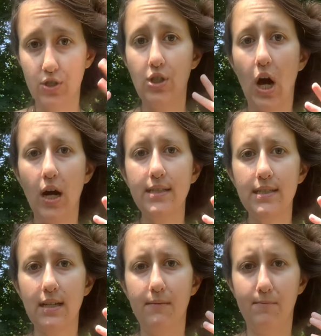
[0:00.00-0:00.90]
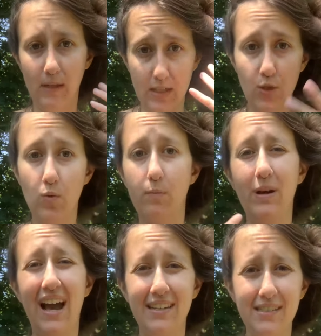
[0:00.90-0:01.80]
thoughts and into a
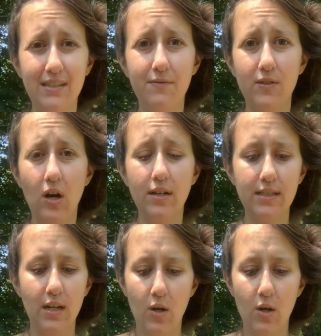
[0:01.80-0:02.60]
positive thoughts